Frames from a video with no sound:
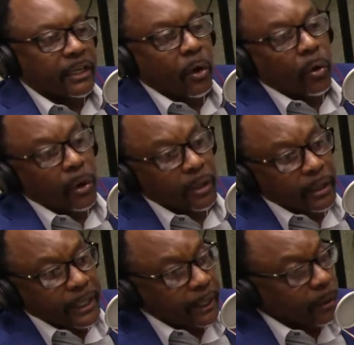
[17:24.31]
or
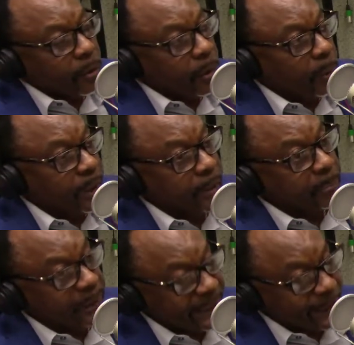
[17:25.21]
it can go away
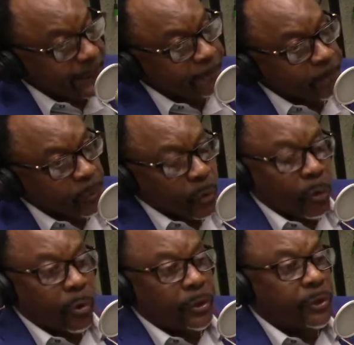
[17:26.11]
completely,
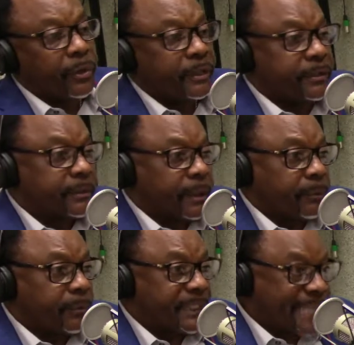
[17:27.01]
or you can
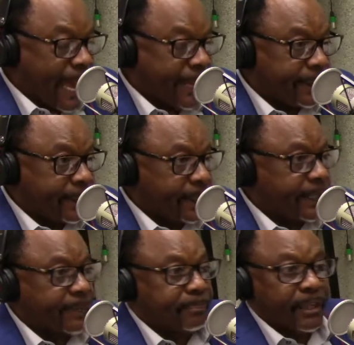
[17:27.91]
retire and
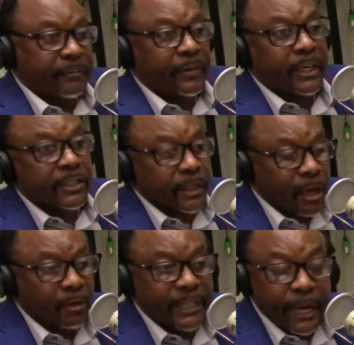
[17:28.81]
that benefit is
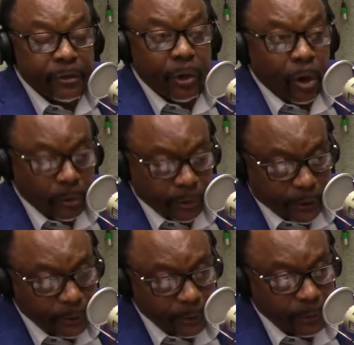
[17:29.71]
gone. Now you're
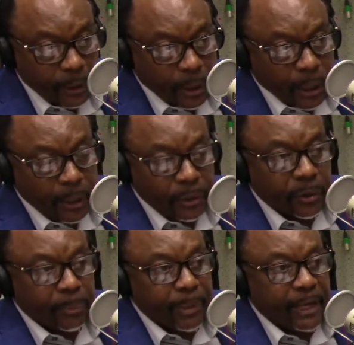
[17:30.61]
older and you're
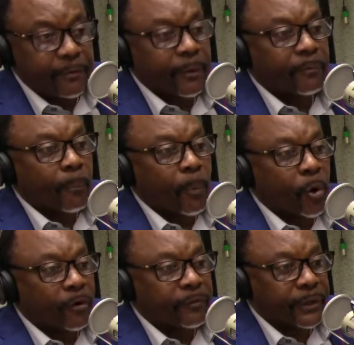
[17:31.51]
going to pay
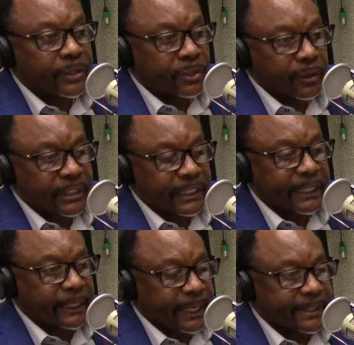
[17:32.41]
more for insurance and
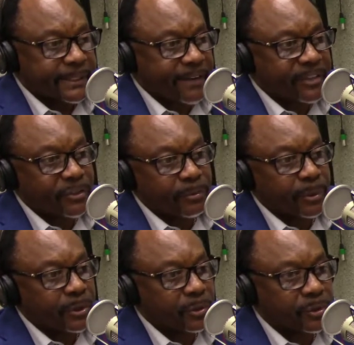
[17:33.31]
get less.
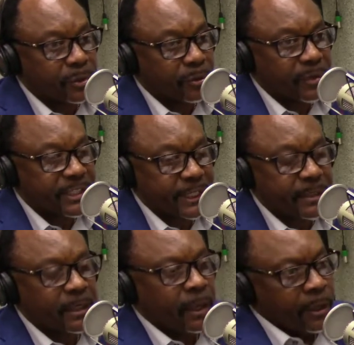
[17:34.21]

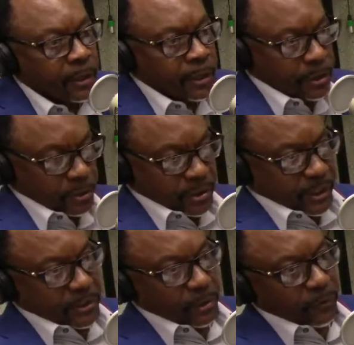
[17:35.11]

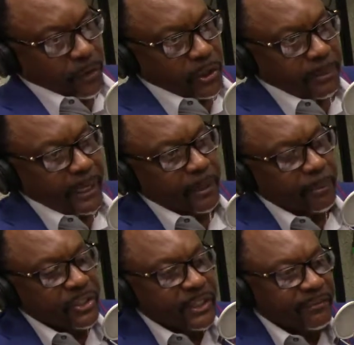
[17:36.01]
702-236-2624 is my
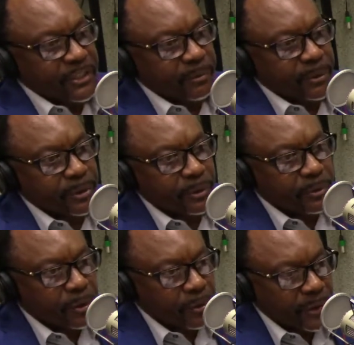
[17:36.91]
number.
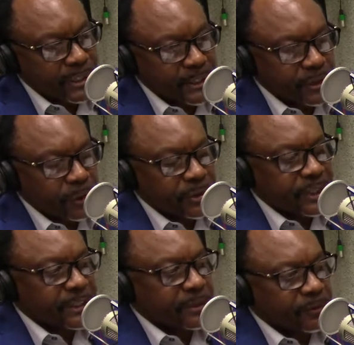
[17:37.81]

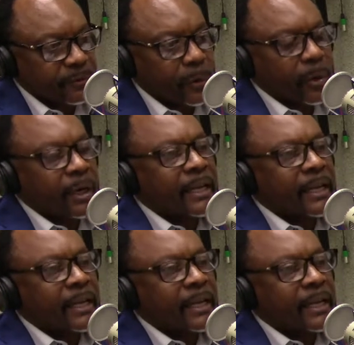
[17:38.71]
702-236-2624.